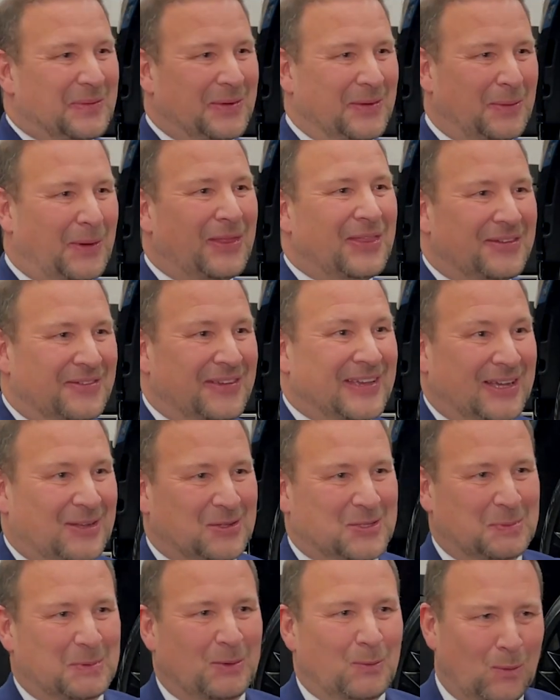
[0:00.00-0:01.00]
We want the vehicle
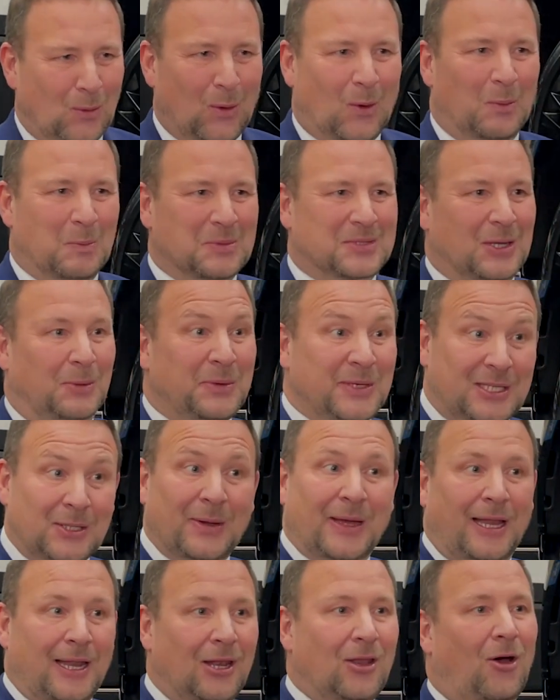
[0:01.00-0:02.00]
to be warm, so we do
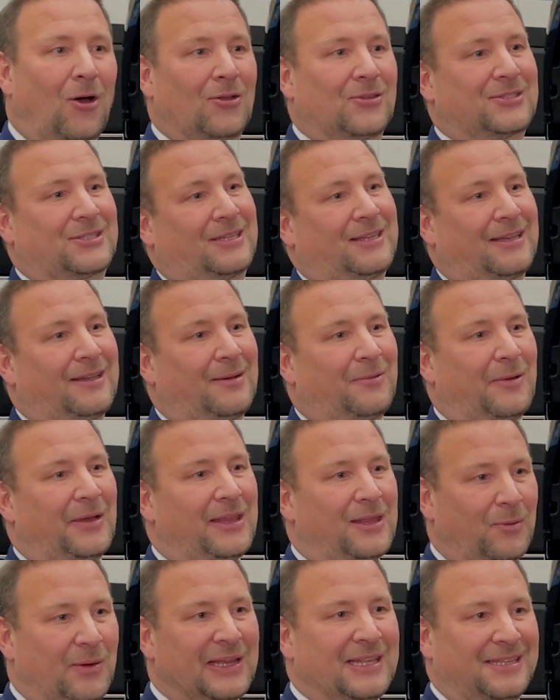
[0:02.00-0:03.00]
it a lot in
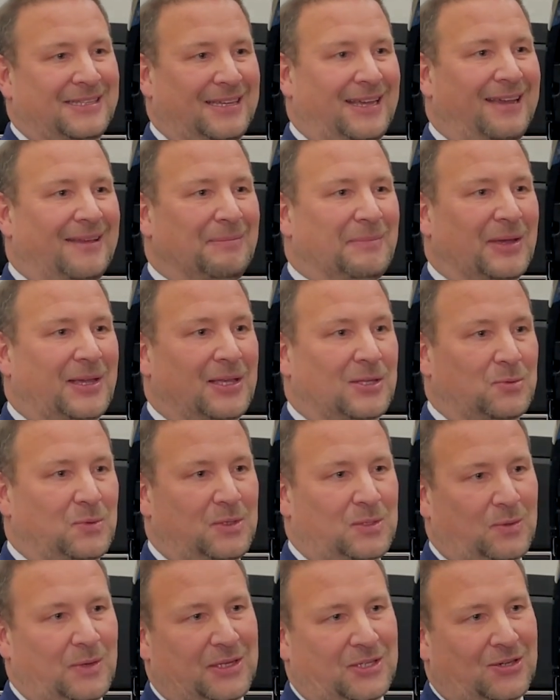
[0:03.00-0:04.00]
the winter because we
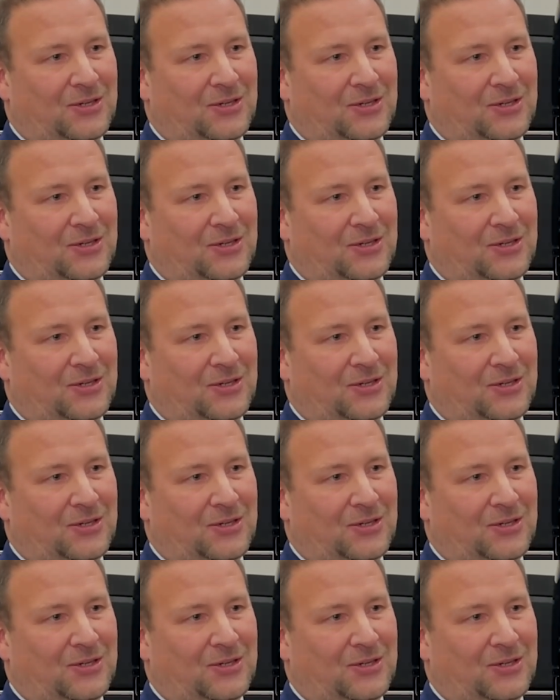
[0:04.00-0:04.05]
switch